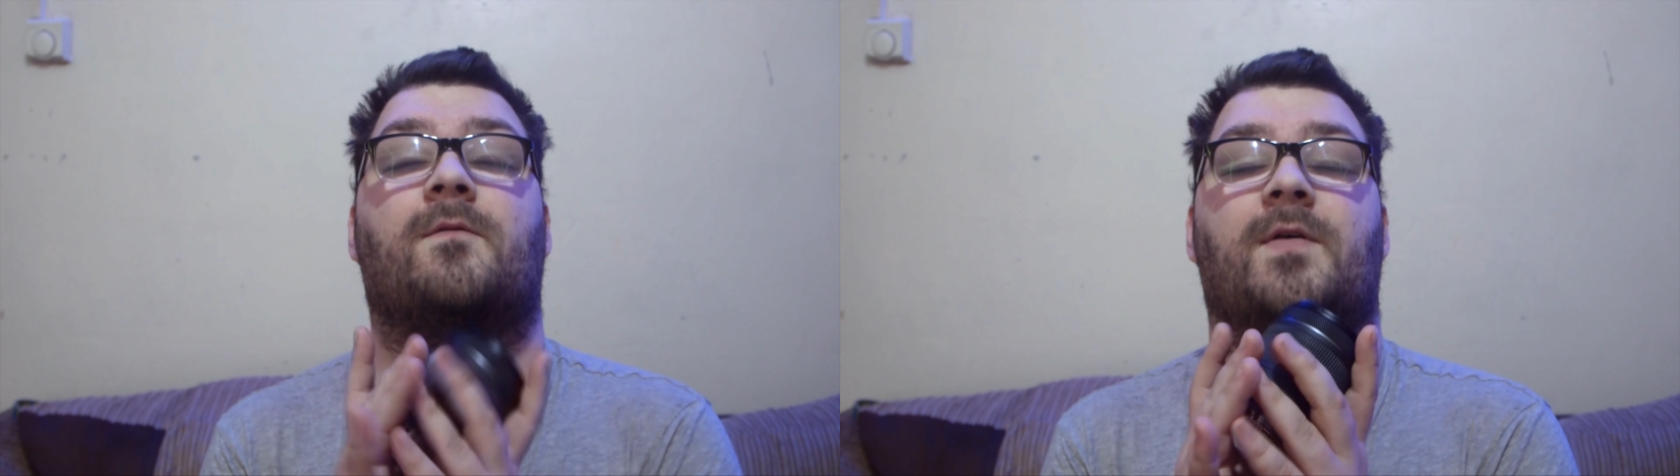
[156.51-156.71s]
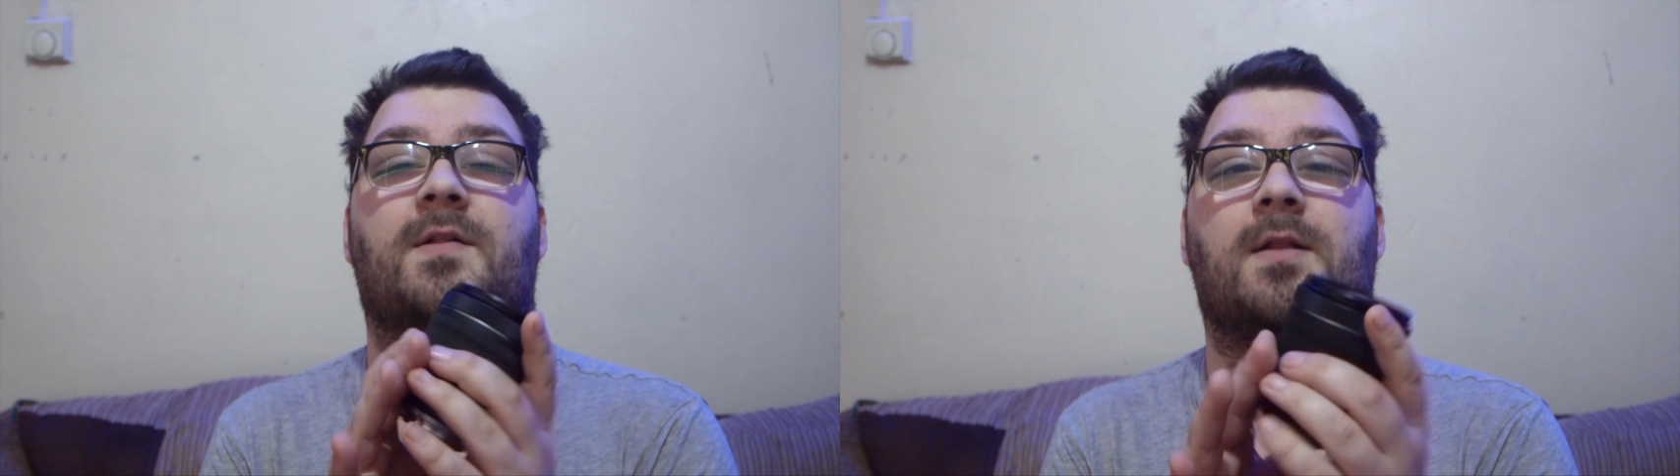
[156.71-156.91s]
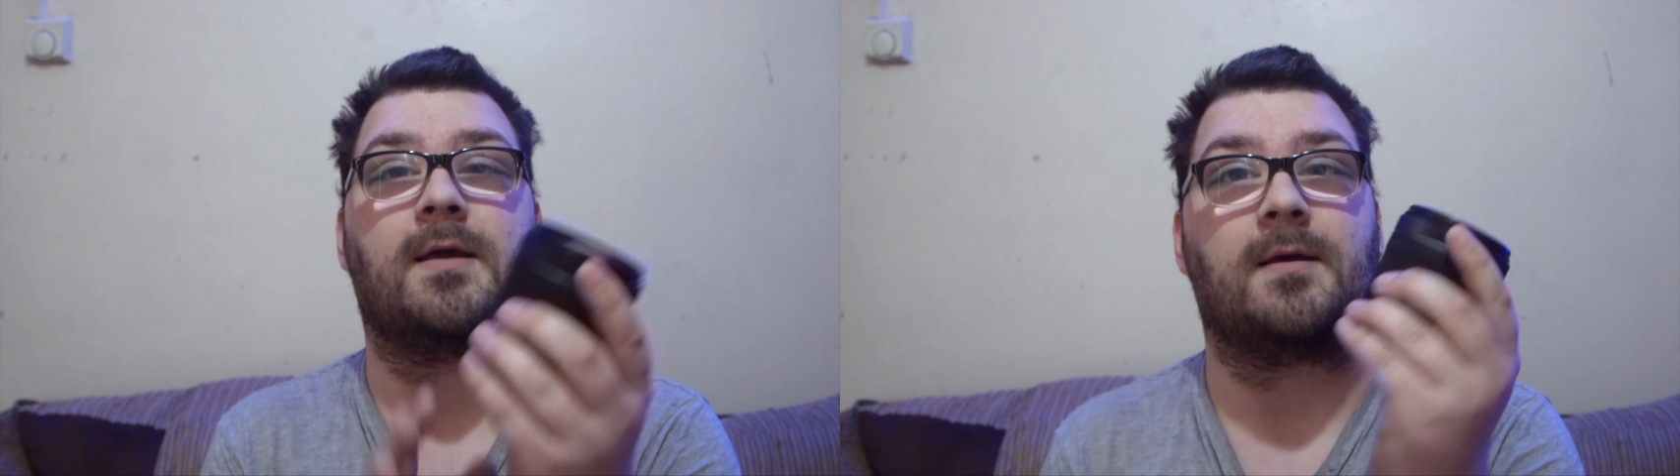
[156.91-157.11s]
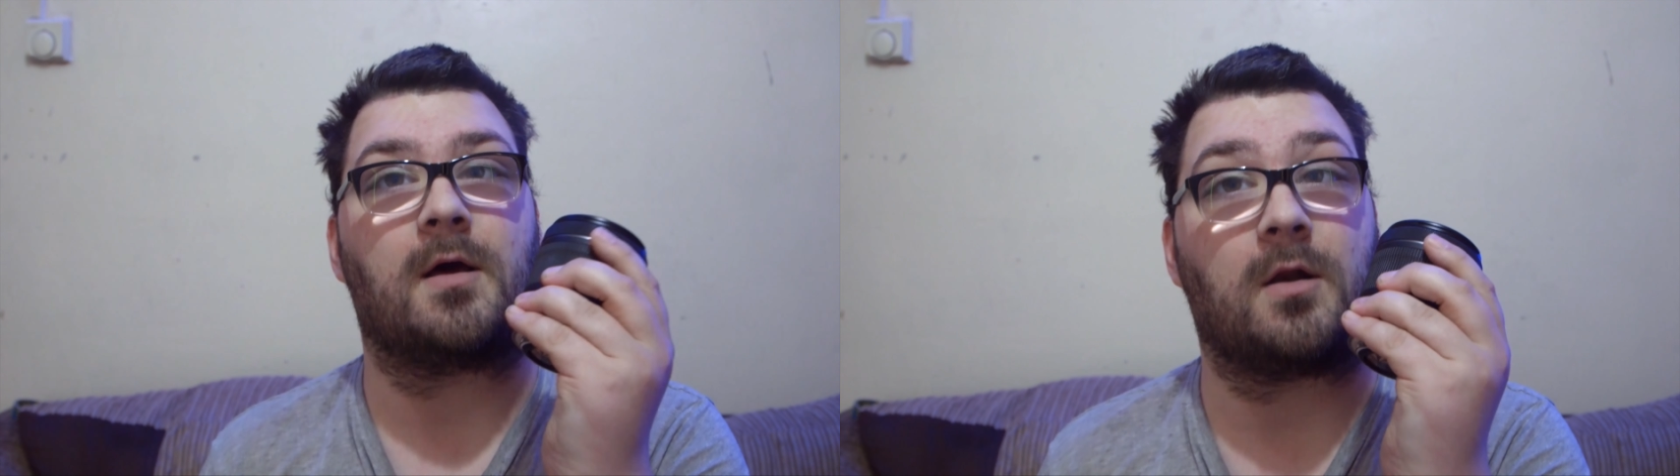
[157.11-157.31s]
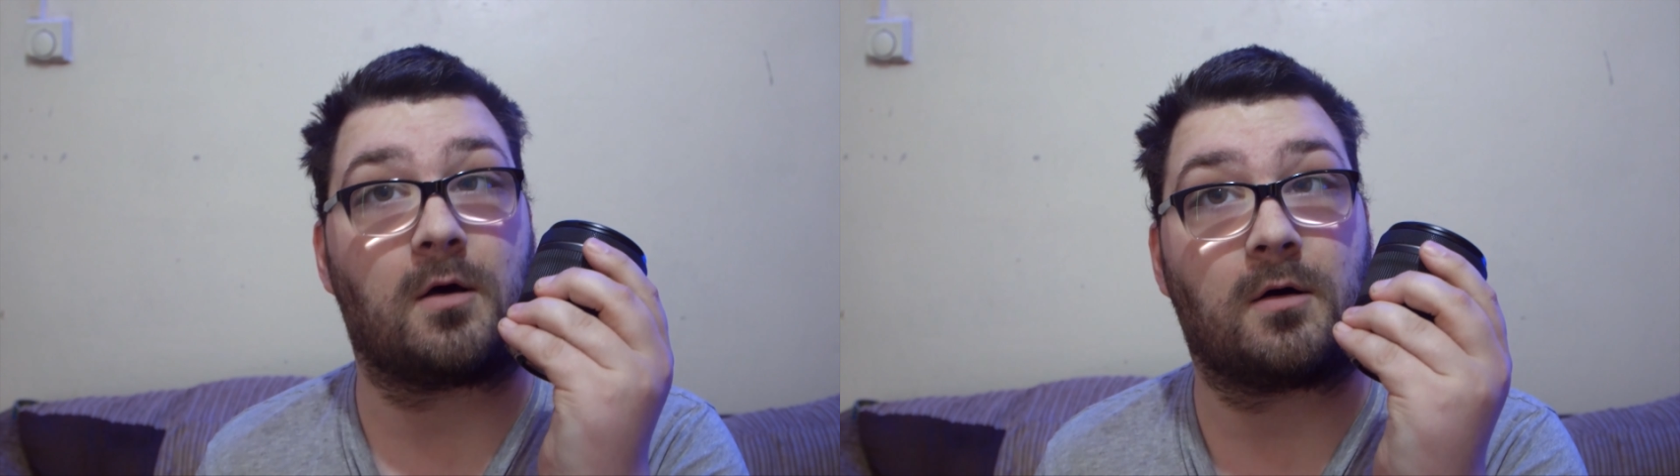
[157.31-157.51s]
obviously
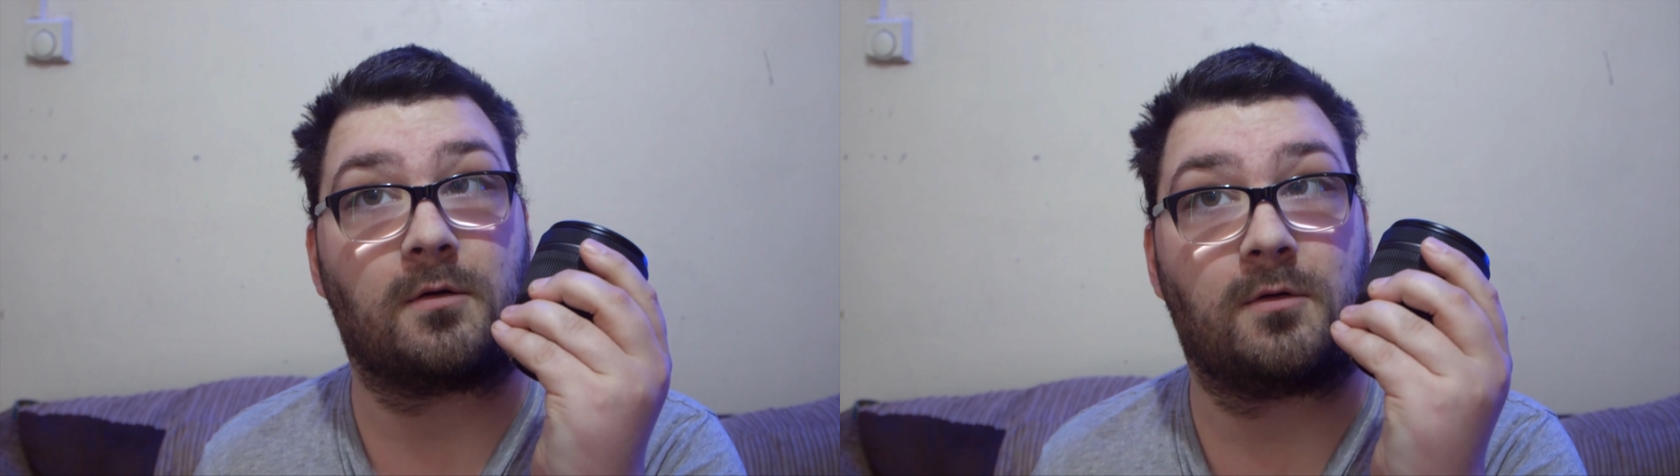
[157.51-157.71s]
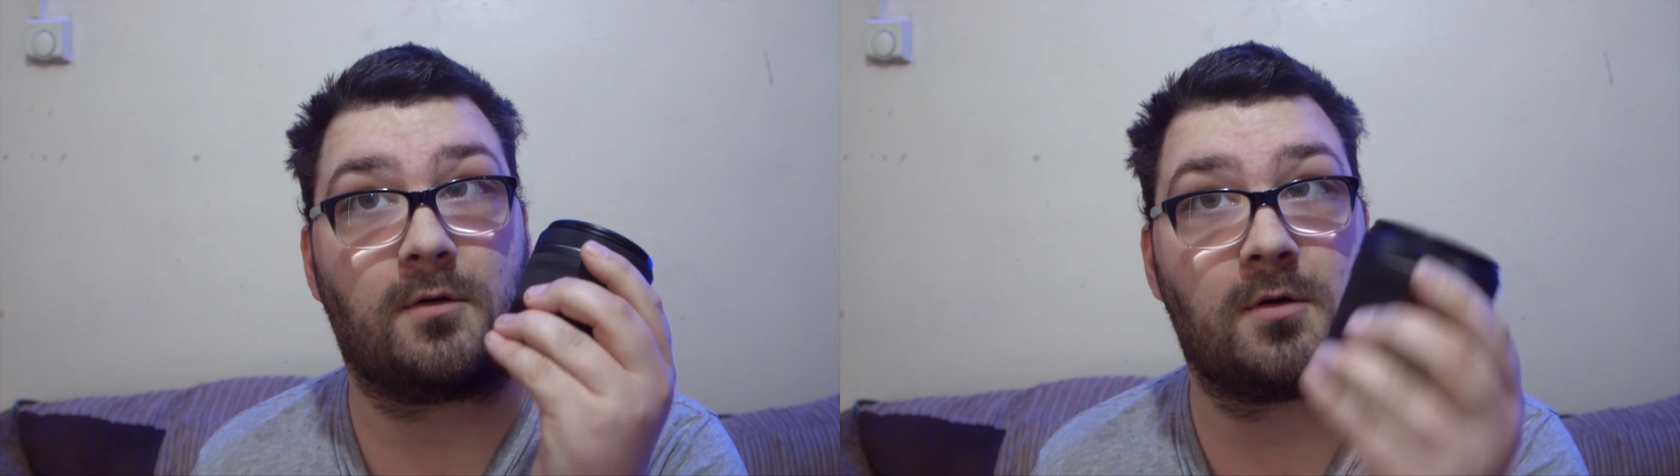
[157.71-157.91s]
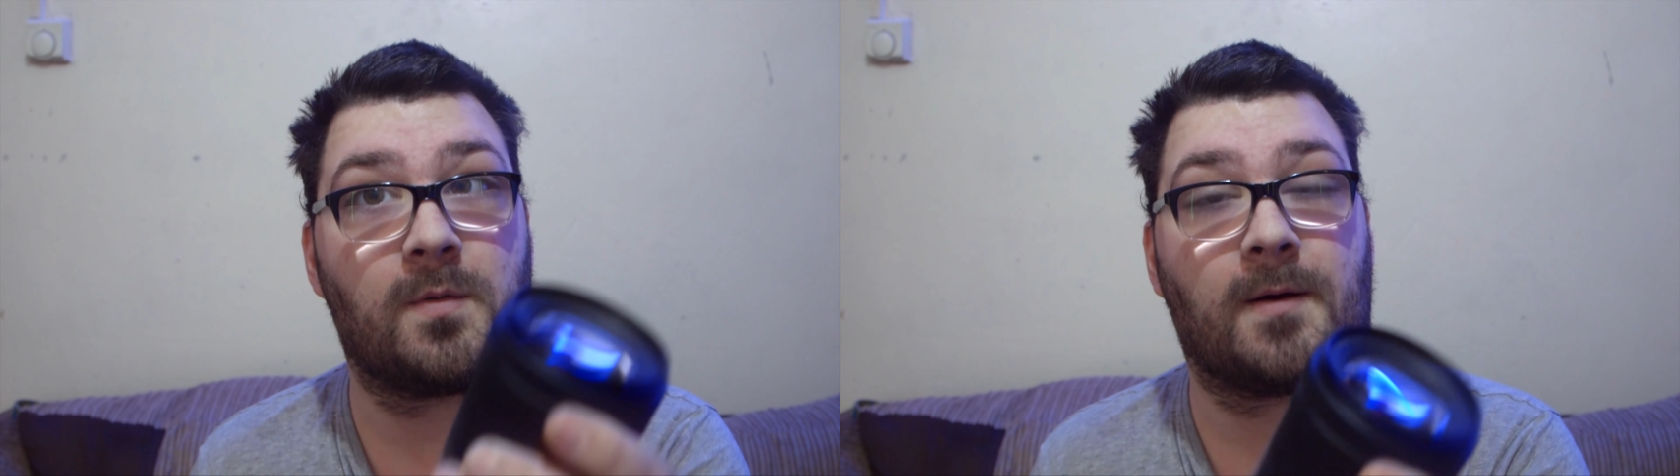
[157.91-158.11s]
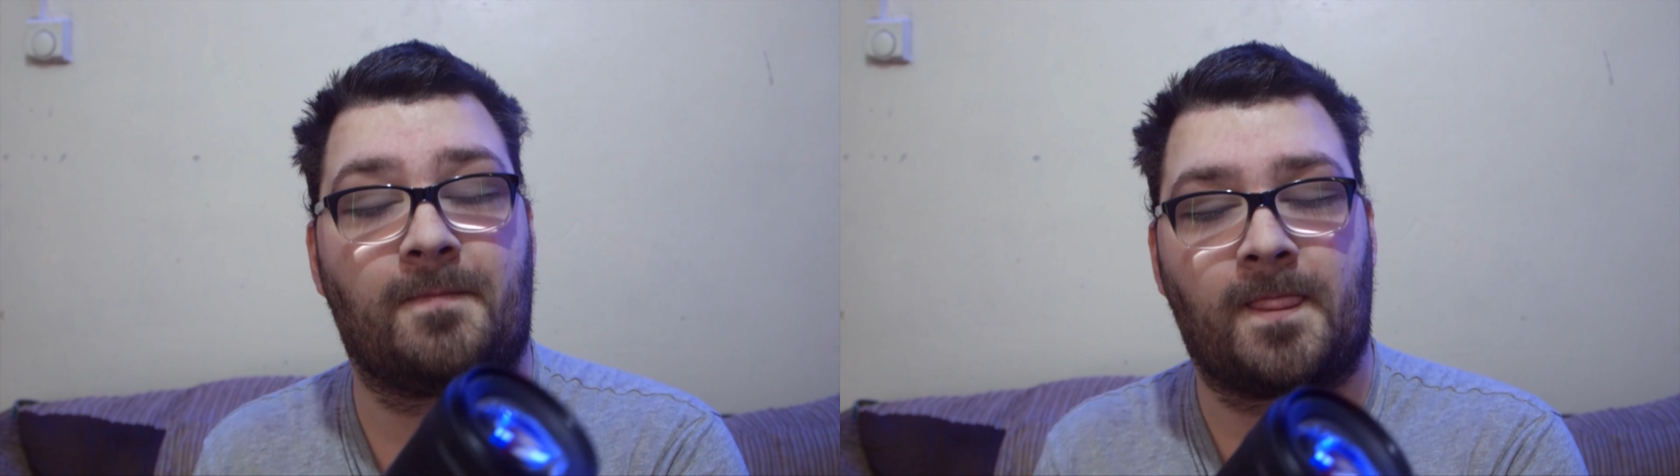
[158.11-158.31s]
a lot newer.